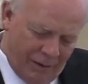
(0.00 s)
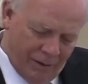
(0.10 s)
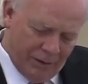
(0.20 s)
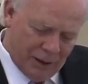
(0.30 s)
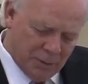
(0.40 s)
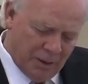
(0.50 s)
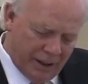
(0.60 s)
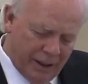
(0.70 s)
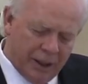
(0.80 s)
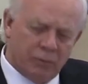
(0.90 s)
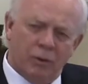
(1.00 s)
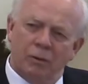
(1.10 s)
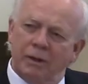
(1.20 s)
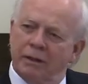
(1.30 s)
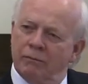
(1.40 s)
All things being equal,
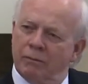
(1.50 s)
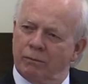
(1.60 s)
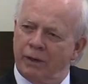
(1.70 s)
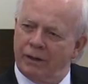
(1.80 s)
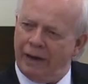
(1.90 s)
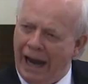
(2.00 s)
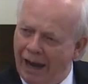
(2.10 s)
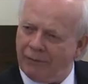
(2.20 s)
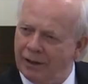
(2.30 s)
we'd rather have